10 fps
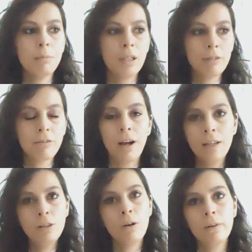But if
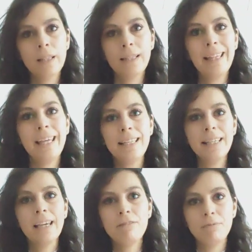I know that they
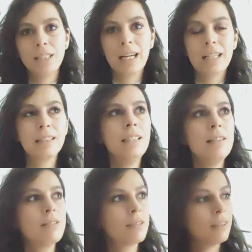gave me at
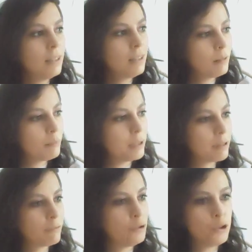least a little
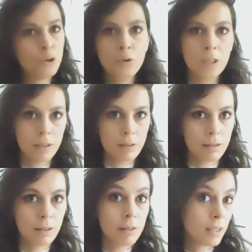bit of
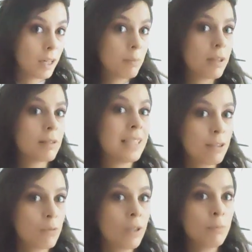juiciness inside, because
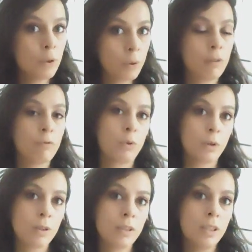that's what I'm looking
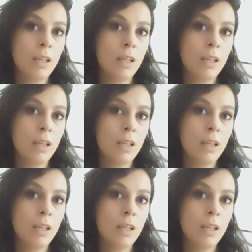for.